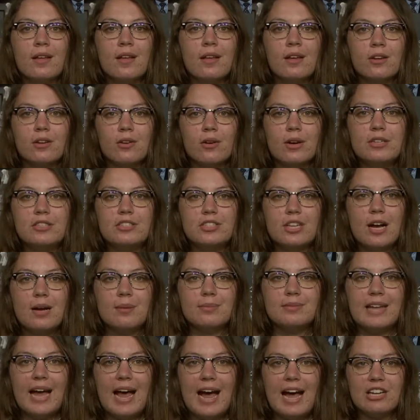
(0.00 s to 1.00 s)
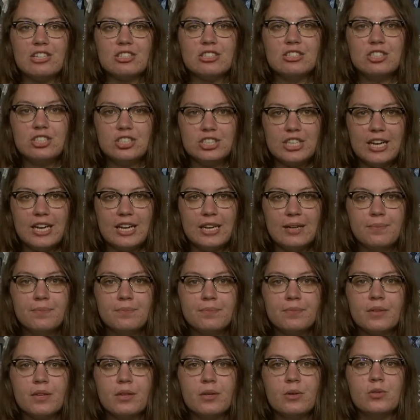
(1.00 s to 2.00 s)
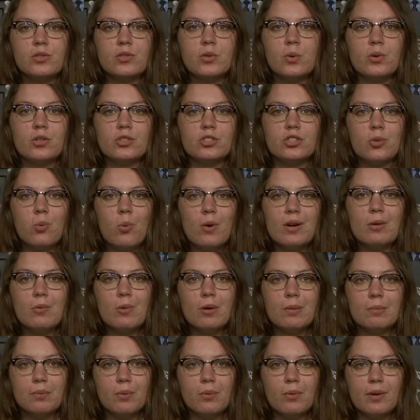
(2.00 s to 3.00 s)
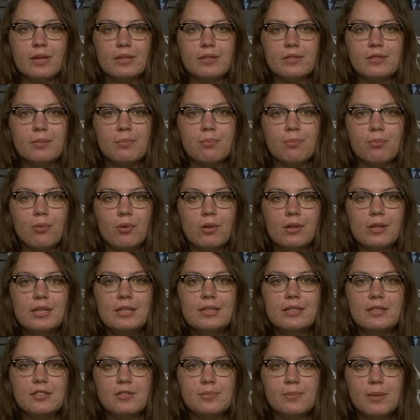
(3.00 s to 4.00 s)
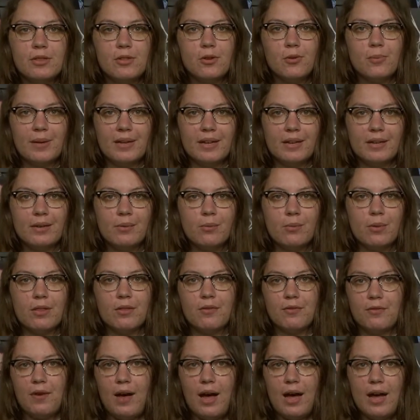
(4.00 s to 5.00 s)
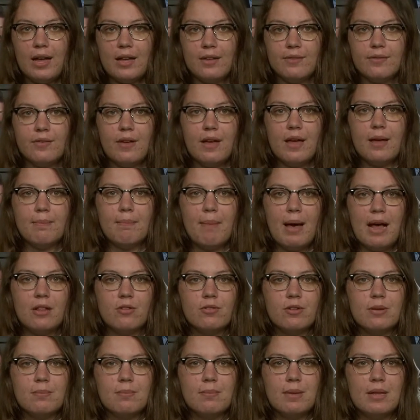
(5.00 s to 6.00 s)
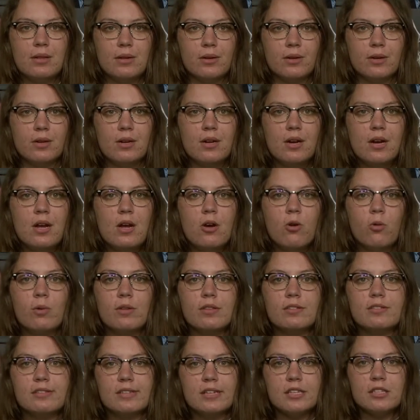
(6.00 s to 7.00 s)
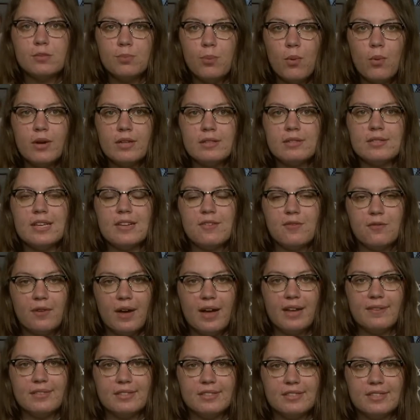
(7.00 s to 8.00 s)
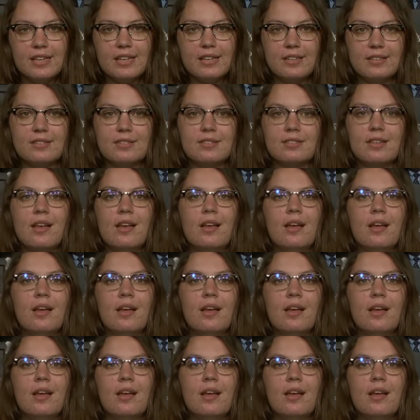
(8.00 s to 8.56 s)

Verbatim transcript: Great job to Ashlyn Shade, who scored 21 points, Brooklyn Smitherman with five, and Mallory Miller with six points and five assists.